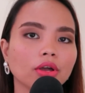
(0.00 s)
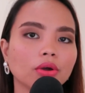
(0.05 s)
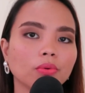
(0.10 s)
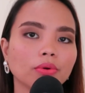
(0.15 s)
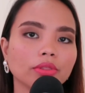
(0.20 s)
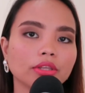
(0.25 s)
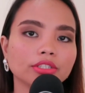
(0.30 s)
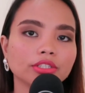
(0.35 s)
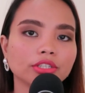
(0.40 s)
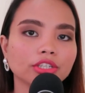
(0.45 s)

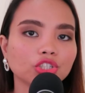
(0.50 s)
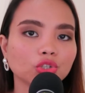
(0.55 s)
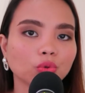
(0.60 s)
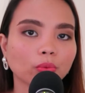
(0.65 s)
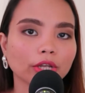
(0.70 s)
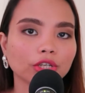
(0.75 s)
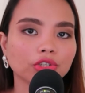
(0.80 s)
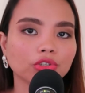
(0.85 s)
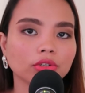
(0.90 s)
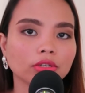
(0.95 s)
with their
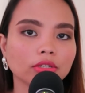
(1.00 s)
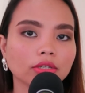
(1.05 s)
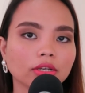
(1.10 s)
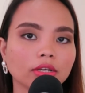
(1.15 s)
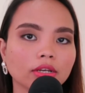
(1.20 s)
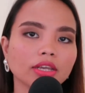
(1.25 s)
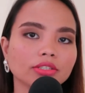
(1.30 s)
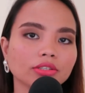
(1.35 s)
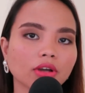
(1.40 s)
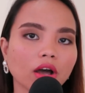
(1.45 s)
situation
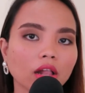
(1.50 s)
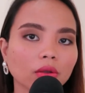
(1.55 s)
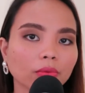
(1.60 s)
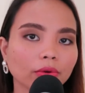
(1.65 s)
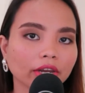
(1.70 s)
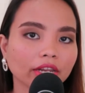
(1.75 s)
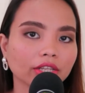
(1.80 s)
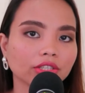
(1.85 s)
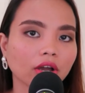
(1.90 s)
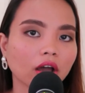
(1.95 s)
is
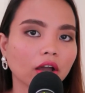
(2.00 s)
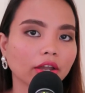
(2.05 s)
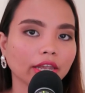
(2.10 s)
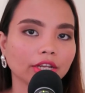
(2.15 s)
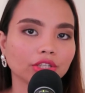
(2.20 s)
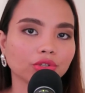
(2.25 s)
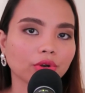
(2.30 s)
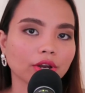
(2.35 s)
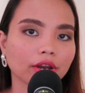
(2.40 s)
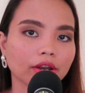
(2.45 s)
already
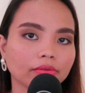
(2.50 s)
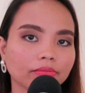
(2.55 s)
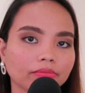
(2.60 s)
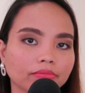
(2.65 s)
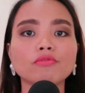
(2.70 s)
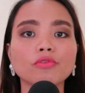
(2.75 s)
talking to her.